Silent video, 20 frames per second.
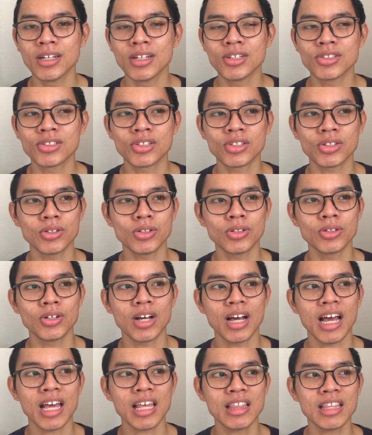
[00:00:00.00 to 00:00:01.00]
So
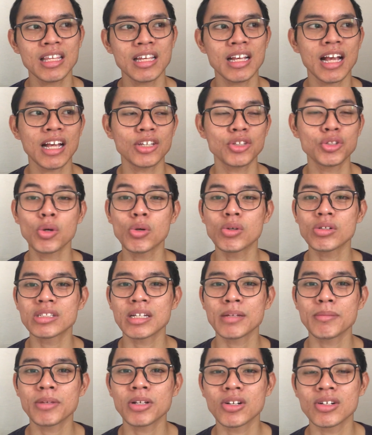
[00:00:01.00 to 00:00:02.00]
I think I chose
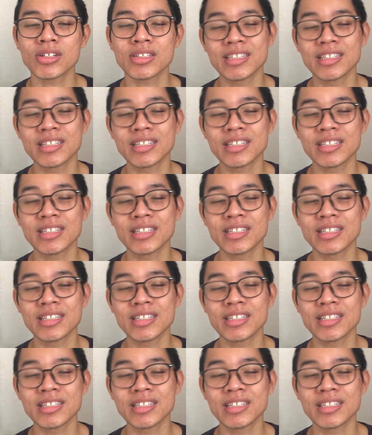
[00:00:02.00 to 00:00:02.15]
them because